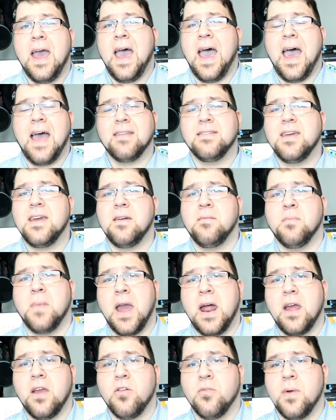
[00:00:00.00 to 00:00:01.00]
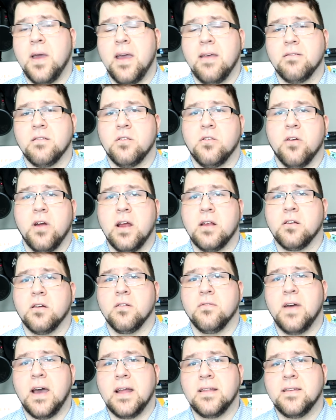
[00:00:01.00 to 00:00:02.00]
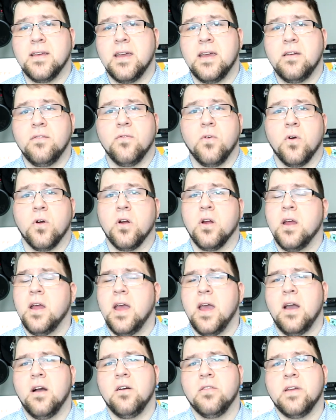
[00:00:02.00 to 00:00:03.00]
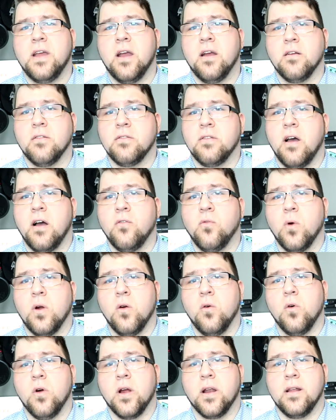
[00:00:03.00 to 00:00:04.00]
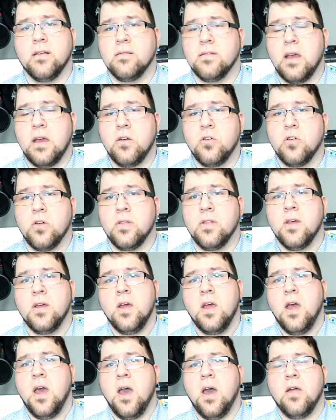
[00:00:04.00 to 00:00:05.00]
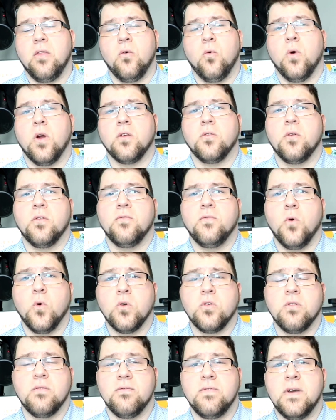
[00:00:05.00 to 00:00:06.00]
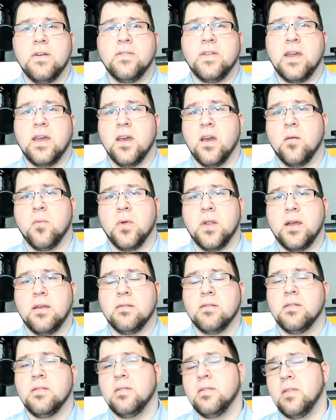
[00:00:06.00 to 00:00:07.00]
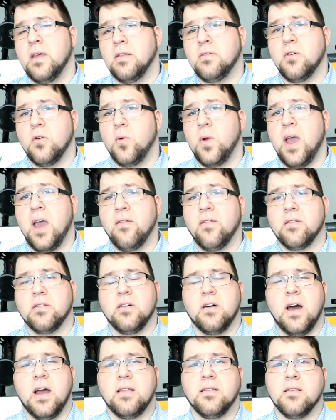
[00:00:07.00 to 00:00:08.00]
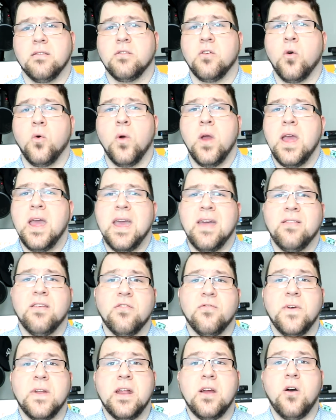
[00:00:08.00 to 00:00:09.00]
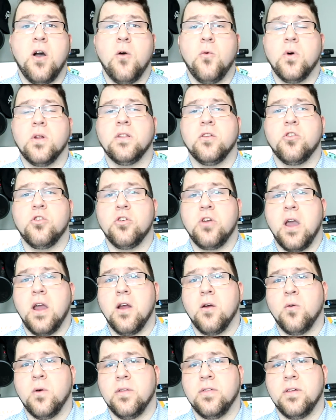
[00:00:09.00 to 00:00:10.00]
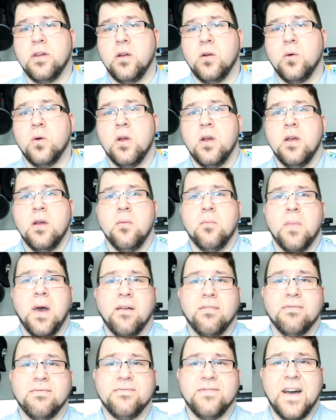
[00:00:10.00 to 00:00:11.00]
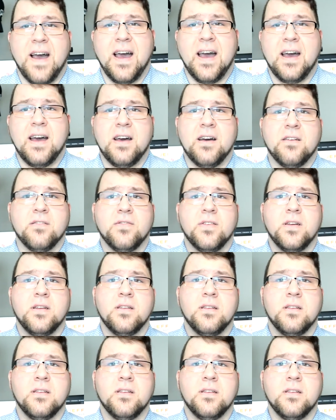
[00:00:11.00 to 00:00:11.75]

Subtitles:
IT management as a director of IT for a healthcare and software organization that works with Fortune 50 companies. That's who we have as clients. And so in this video, I want to share with you my 5